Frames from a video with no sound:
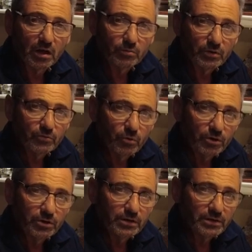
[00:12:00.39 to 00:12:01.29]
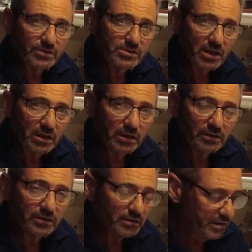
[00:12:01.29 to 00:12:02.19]
up with weed and
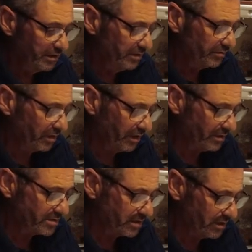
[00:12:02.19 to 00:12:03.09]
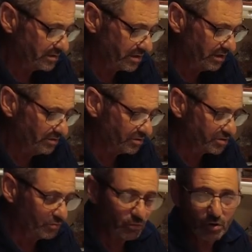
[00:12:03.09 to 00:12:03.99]
sand. So that sand tends
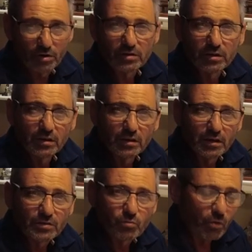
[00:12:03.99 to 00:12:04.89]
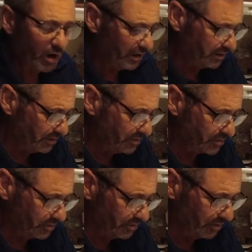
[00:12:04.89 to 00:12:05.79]
to work its way
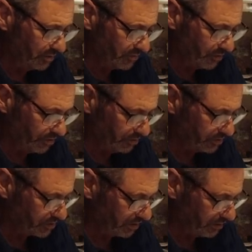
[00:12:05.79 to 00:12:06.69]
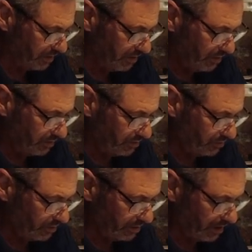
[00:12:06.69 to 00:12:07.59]
into these reels. So you
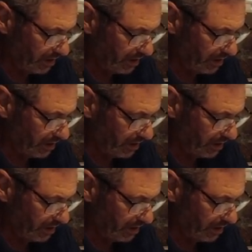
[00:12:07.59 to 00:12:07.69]
really